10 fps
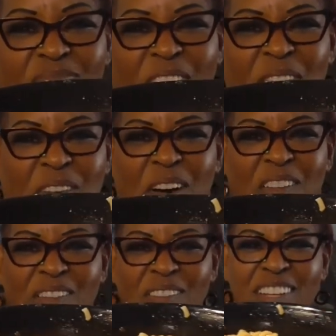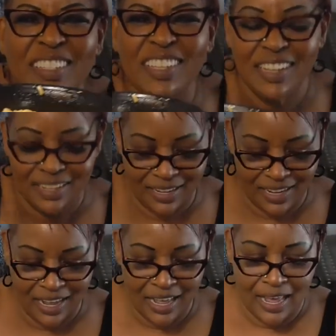We don't know. We'll see.
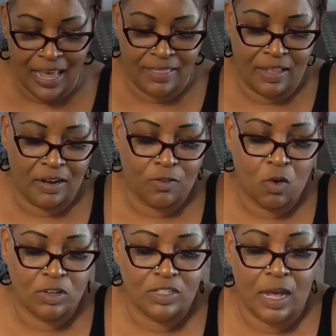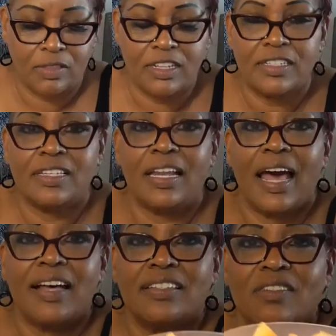And then, of course, y'all, this is the
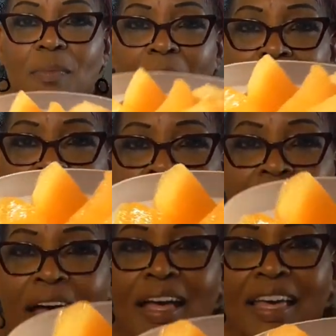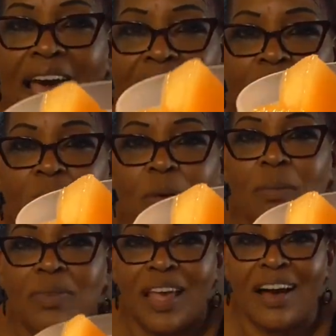last of my
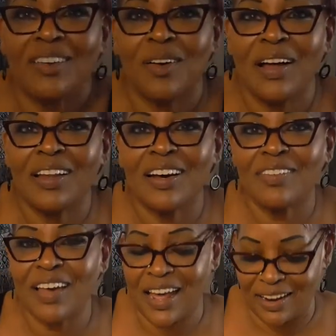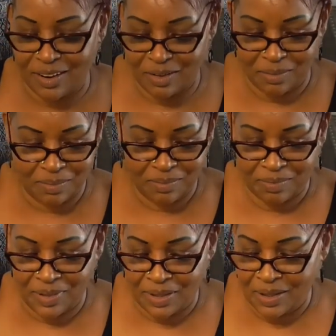cantaloupe. Y'all know I love cantaloupe.
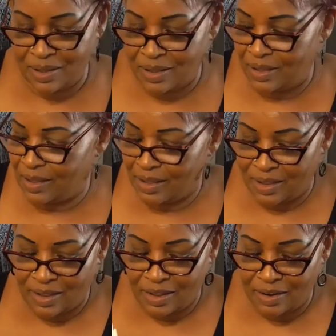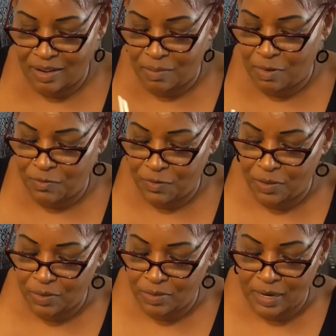I love my
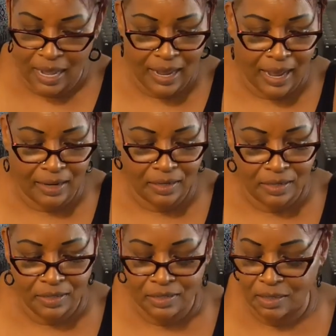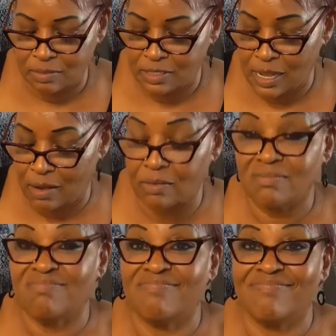few. And I got some salt.